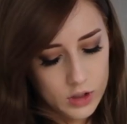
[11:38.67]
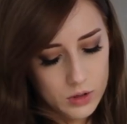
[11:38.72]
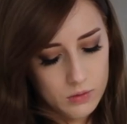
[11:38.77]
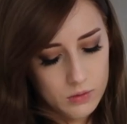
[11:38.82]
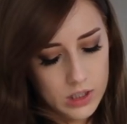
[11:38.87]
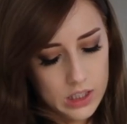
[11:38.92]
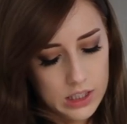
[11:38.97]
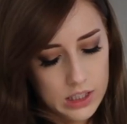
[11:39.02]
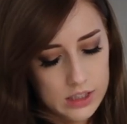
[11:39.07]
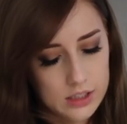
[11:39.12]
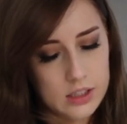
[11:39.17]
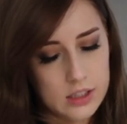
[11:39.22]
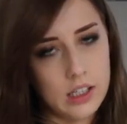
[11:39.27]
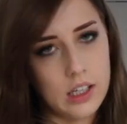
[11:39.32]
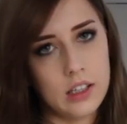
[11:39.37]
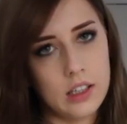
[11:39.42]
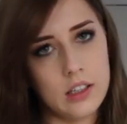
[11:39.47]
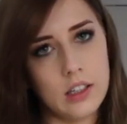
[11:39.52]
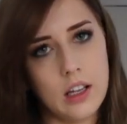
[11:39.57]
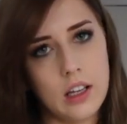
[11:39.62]
I'm really
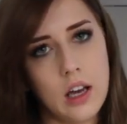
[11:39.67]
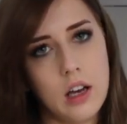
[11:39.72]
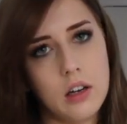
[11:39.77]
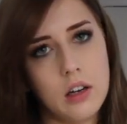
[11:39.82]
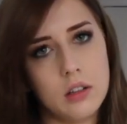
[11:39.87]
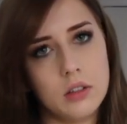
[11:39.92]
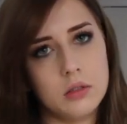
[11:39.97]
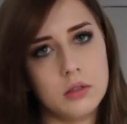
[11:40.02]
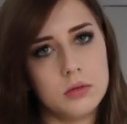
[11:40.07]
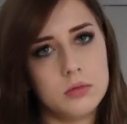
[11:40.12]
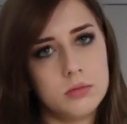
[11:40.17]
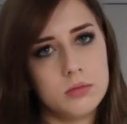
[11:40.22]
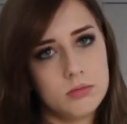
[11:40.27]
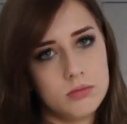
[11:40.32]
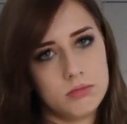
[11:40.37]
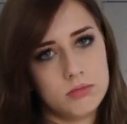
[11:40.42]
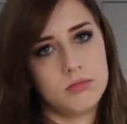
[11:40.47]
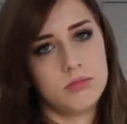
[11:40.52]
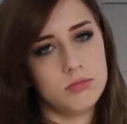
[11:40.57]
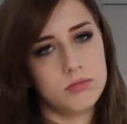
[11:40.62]
sad now.
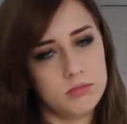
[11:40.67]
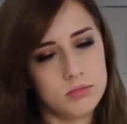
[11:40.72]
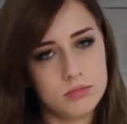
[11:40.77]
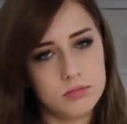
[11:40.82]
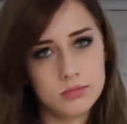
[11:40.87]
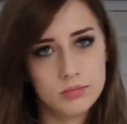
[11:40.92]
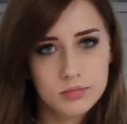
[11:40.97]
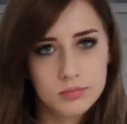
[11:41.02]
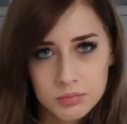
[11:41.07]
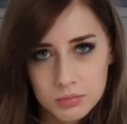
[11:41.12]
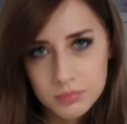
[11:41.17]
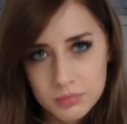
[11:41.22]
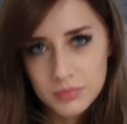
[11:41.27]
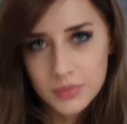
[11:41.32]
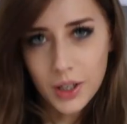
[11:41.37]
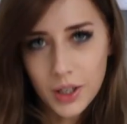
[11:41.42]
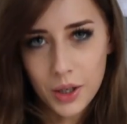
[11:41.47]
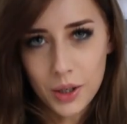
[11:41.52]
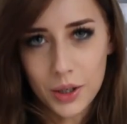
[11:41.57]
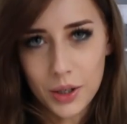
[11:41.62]

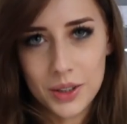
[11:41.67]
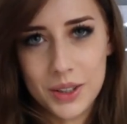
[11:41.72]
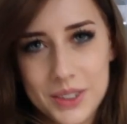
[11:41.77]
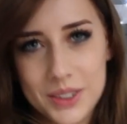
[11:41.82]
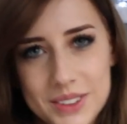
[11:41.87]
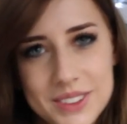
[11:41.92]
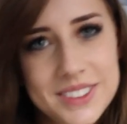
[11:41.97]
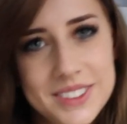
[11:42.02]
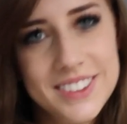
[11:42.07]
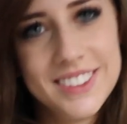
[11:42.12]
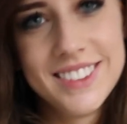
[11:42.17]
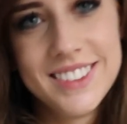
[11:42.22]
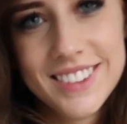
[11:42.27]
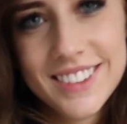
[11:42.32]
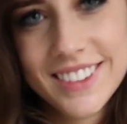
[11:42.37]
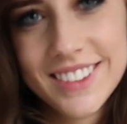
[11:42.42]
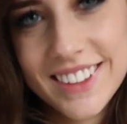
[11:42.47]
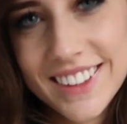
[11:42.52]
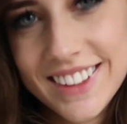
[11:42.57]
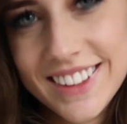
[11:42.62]
Oh.
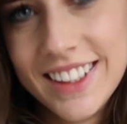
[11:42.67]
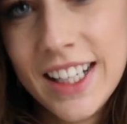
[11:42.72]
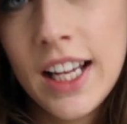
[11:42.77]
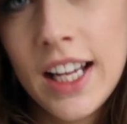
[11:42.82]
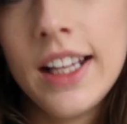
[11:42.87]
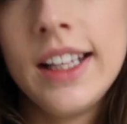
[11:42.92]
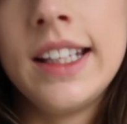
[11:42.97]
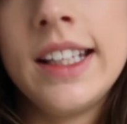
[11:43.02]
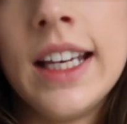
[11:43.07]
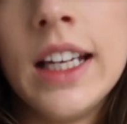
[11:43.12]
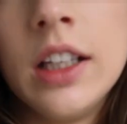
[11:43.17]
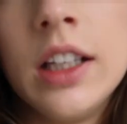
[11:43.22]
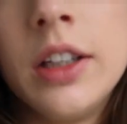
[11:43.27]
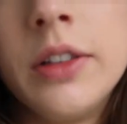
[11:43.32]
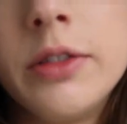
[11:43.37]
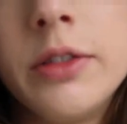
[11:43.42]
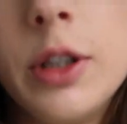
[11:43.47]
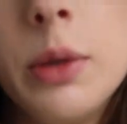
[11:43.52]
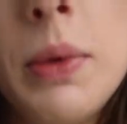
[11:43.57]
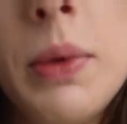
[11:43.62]
Get
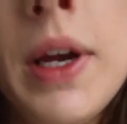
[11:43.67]
over it,